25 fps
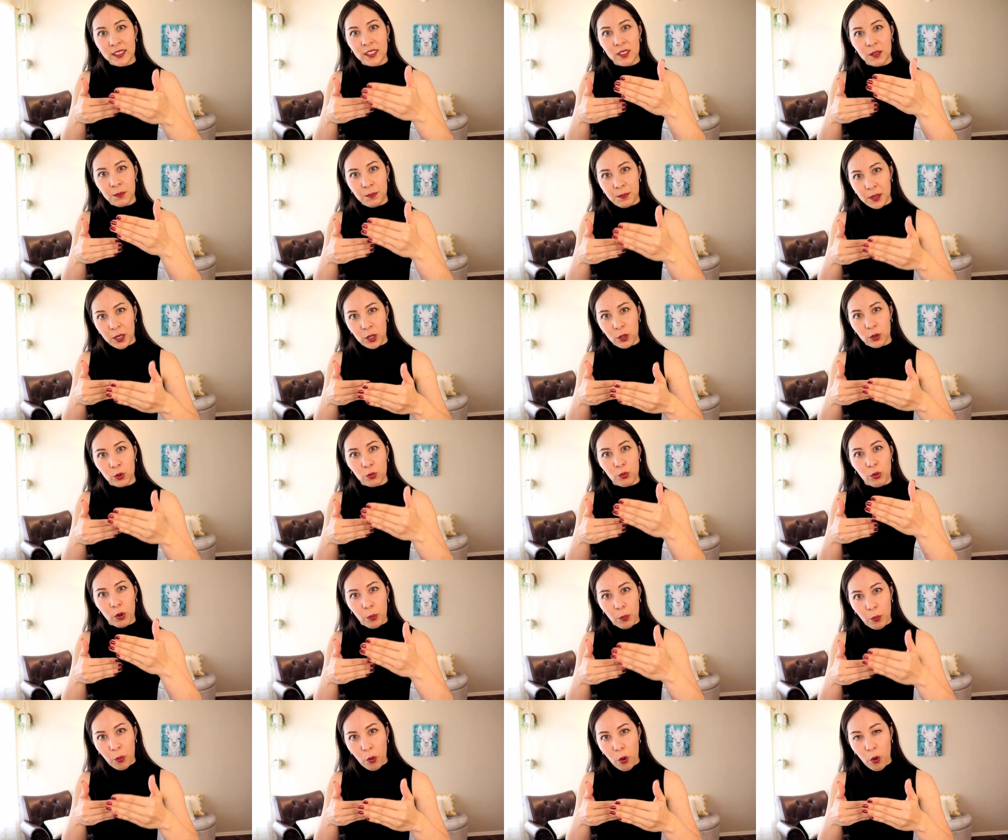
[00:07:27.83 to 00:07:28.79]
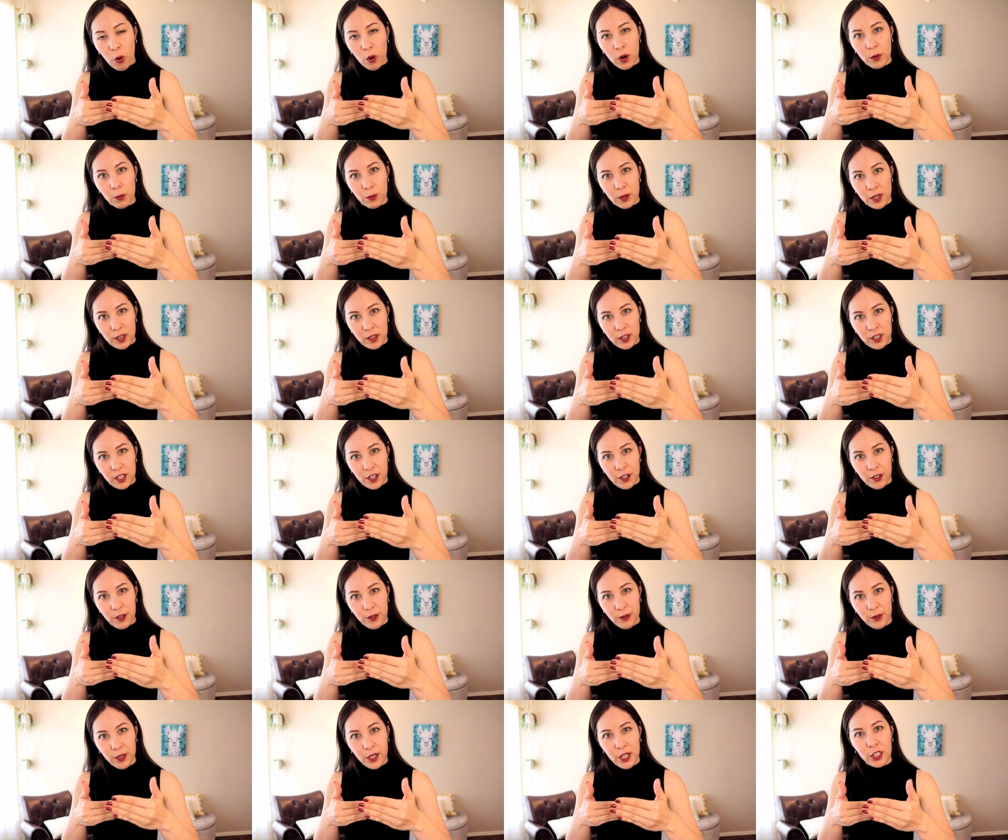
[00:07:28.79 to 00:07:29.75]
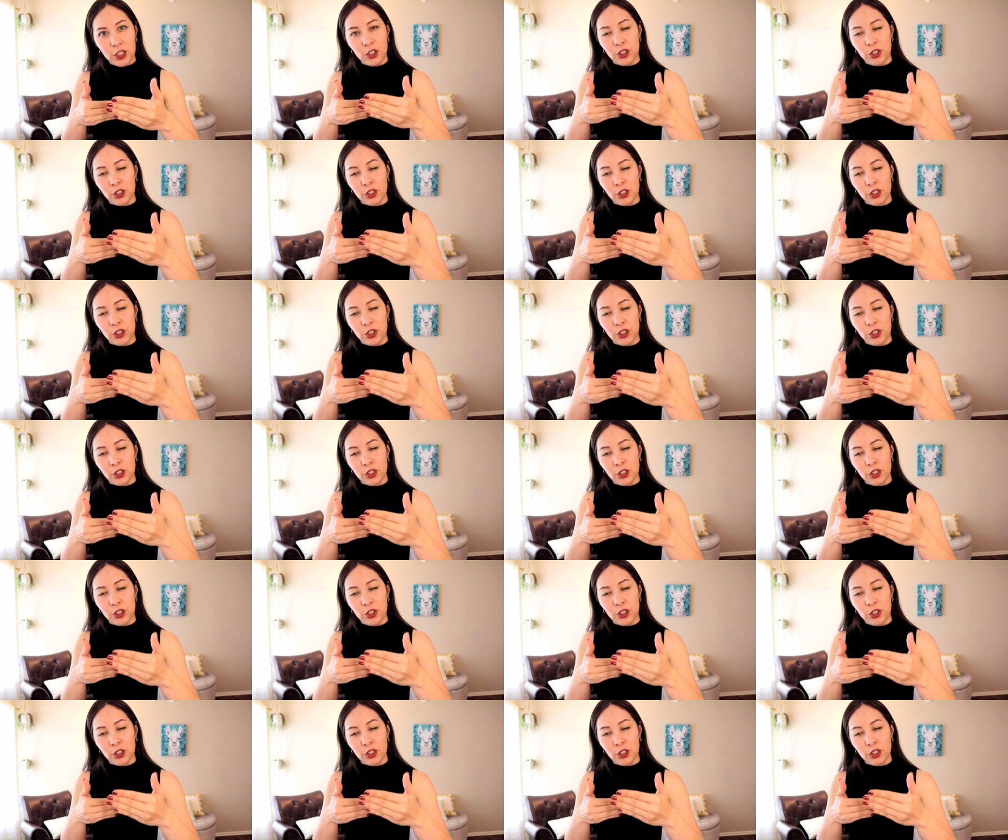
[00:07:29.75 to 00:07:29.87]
to build rapport with you,